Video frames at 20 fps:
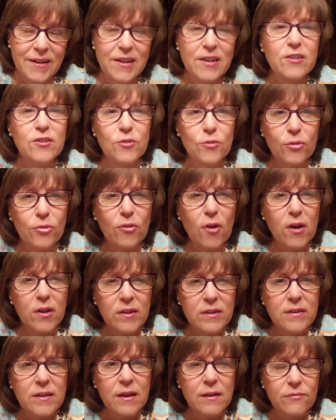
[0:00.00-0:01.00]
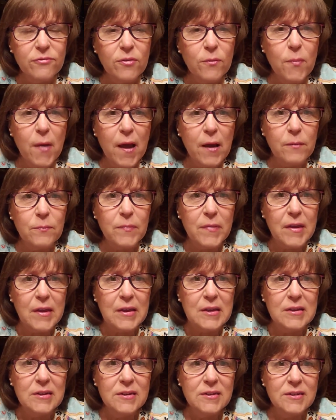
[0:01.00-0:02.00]
and you thought enough about
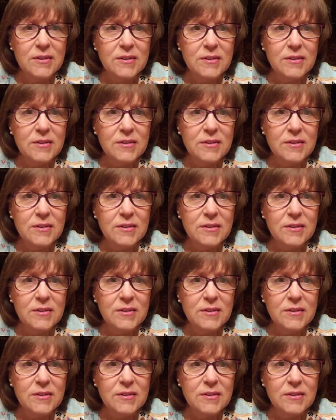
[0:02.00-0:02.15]
me